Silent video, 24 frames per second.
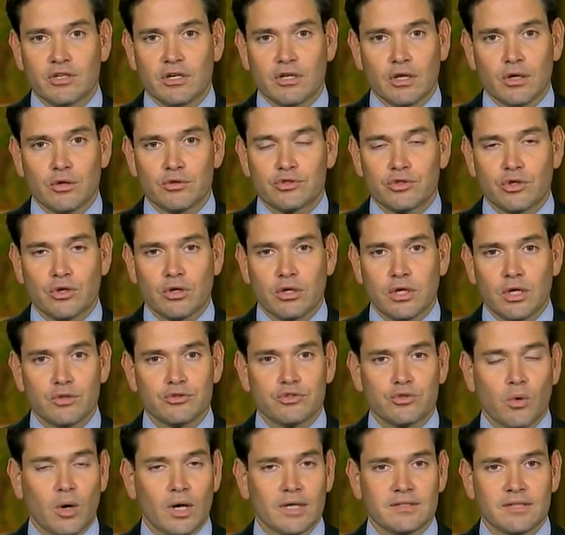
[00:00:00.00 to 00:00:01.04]
to
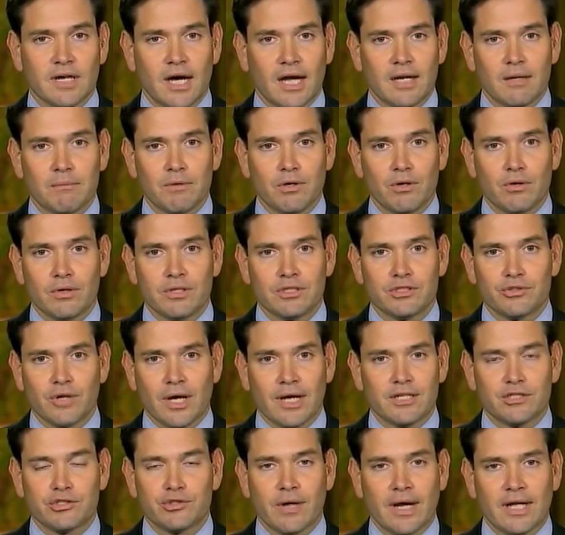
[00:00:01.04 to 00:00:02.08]
close Guantanamo and
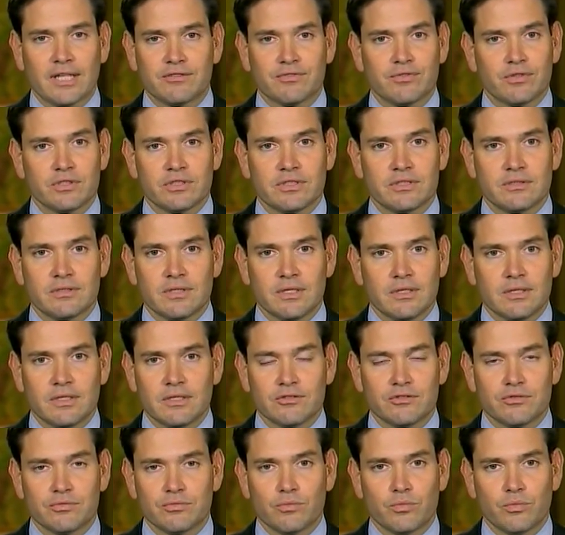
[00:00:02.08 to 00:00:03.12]
try to transfer
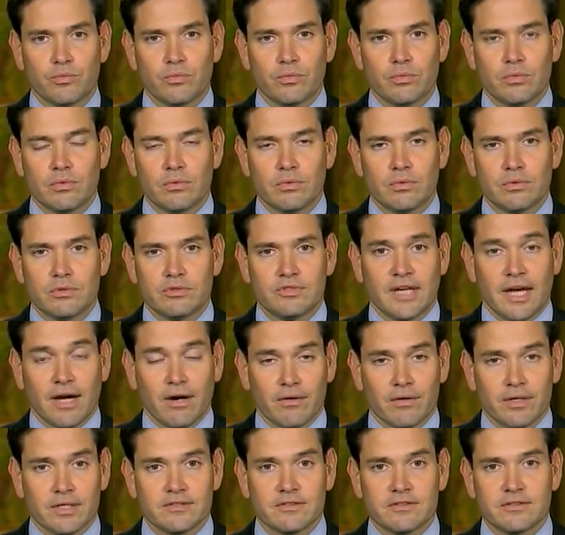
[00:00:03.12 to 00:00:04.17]
these
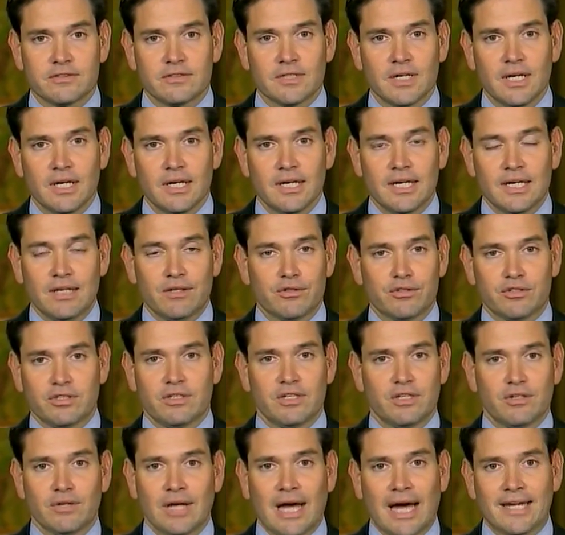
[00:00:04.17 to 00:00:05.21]
terrorists either to
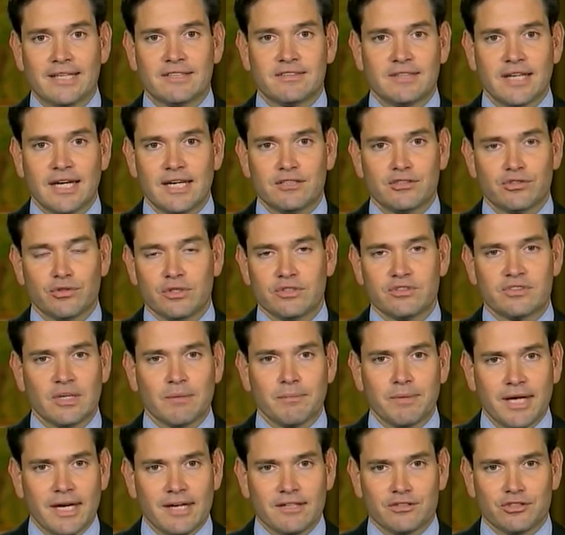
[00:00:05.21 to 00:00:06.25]
the United States or in
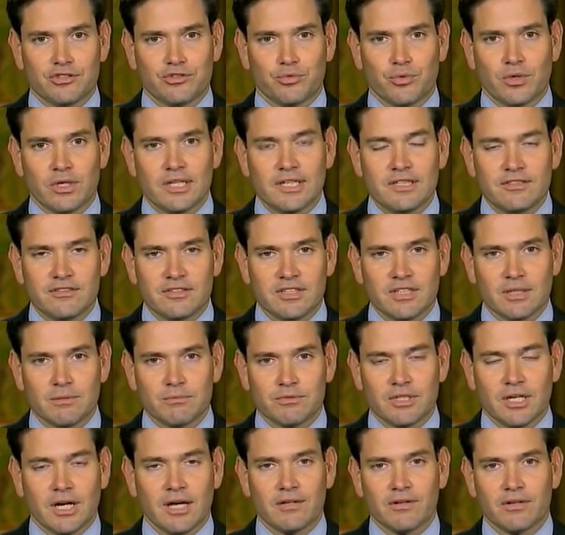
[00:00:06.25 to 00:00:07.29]
some cases releasing
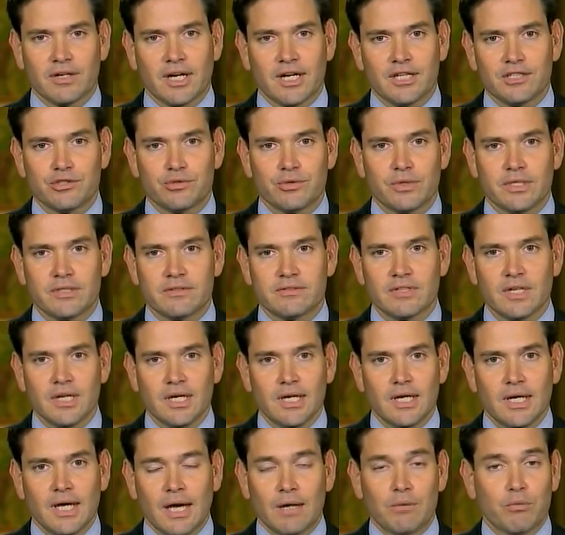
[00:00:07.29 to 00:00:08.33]
them to other countries.
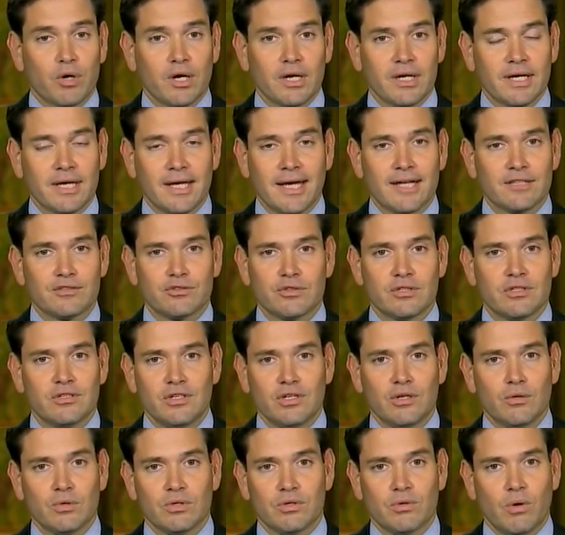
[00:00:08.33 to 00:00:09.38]
And we're going to cancel the
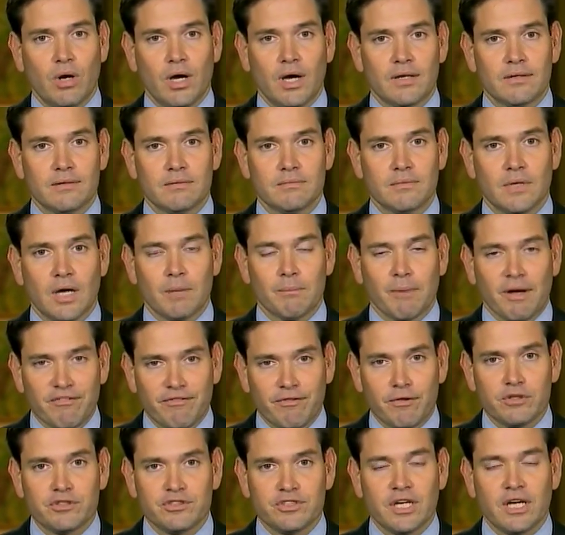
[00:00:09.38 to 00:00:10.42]
deal with Iran. On my
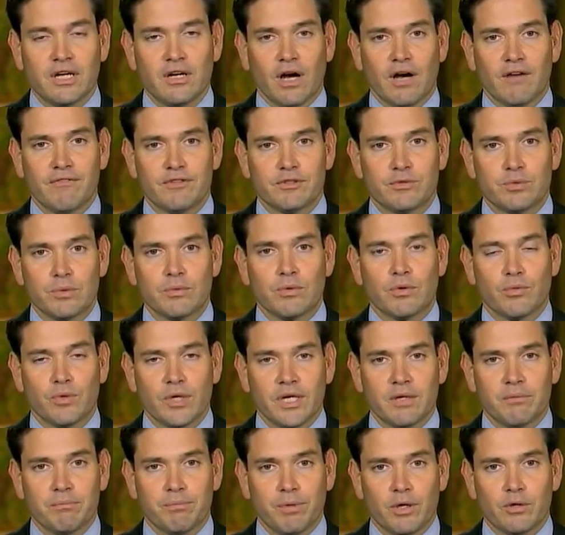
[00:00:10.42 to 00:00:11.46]
first day in office, we will
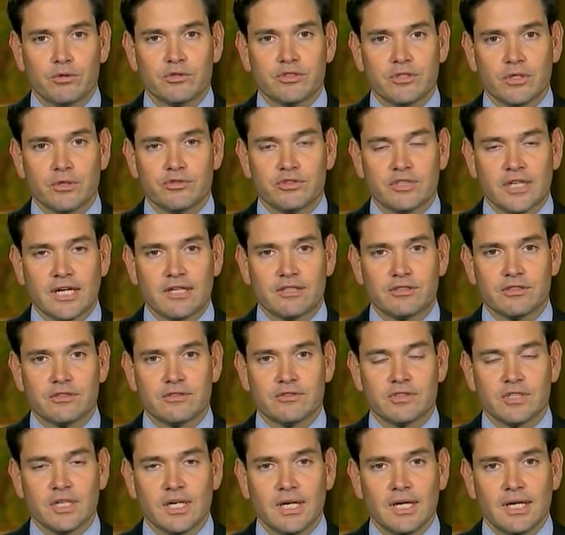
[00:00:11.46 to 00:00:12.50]
reimpose those sanctions.